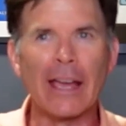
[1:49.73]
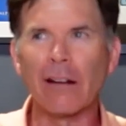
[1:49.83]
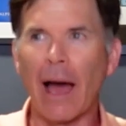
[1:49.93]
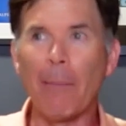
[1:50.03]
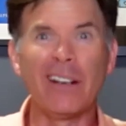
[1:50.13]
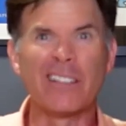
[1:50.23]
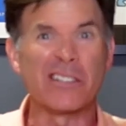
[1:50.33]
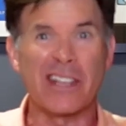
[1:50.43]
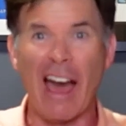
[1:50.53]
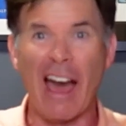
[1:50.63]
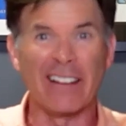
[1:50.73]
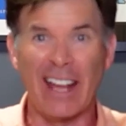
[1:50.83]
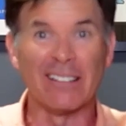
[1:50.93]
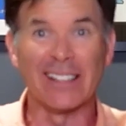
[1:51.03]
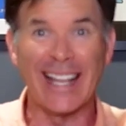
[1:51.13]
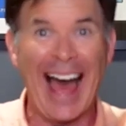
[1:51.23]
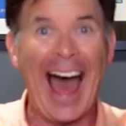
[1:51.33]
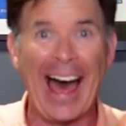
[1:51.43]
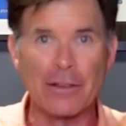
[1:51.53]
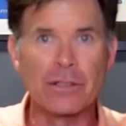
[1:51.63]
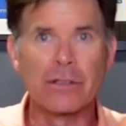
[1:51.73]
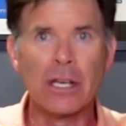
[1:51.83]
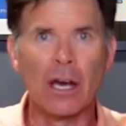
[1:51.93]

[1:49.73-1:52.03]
You know, how many just out and out lies?